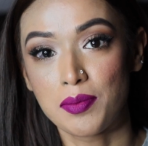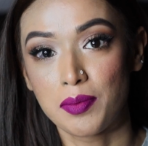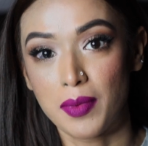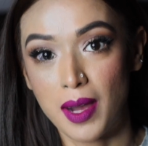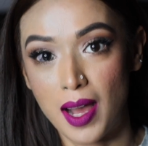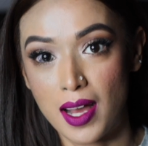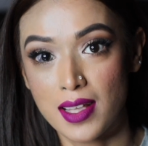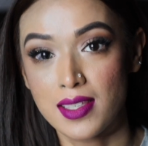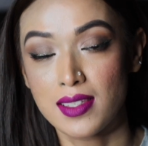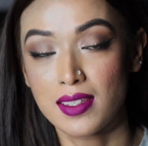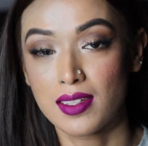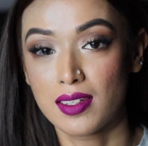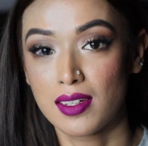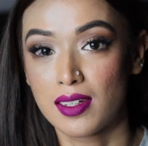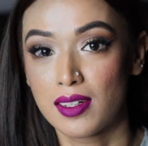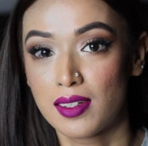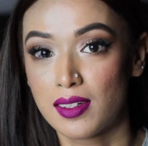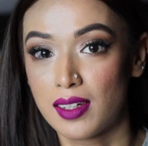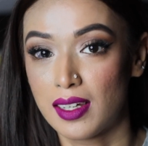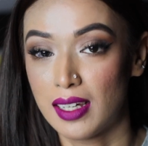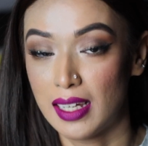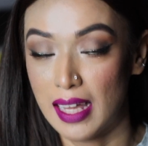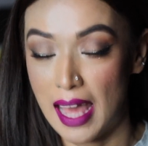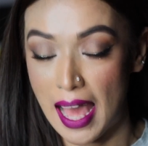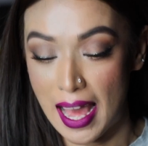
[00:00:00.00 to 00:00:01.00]
mask
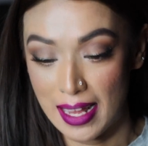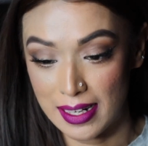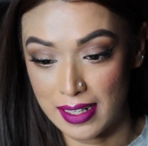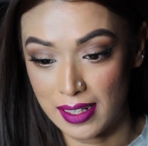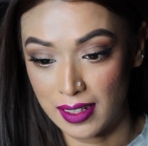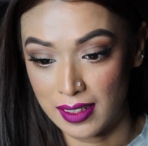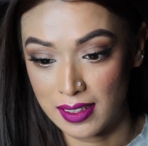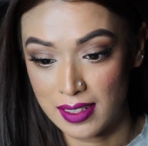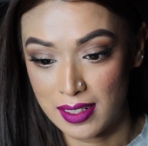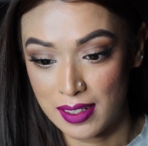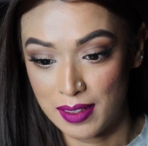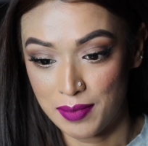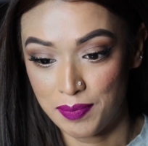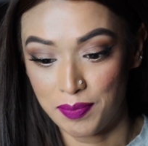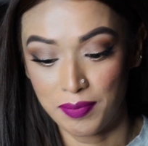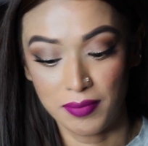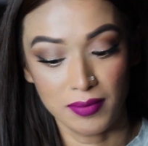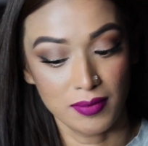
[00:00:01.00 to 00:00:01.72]
addict.